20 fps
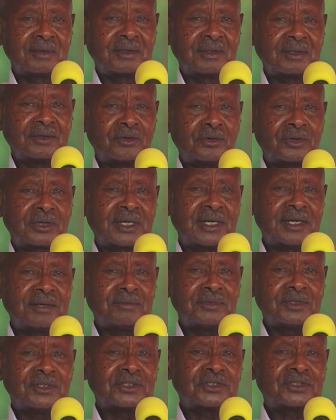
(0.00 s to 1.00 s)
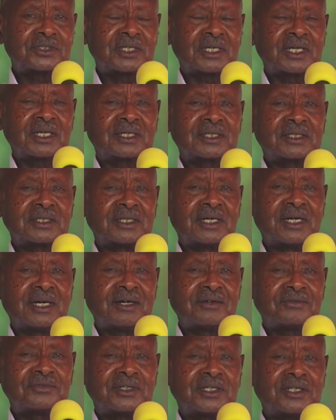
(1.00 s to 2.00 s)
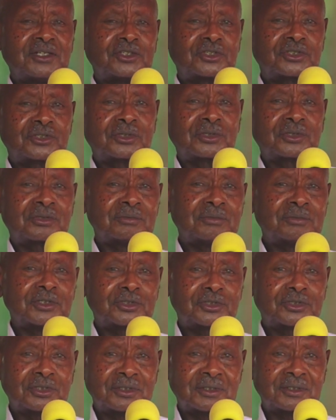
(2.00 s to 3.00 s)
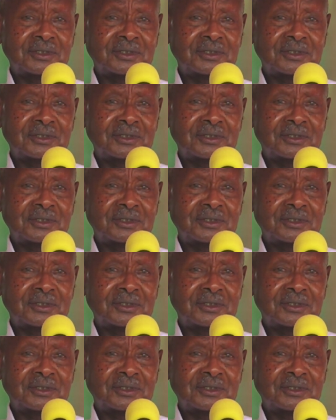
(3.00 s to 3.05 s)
All armies have a historic mission.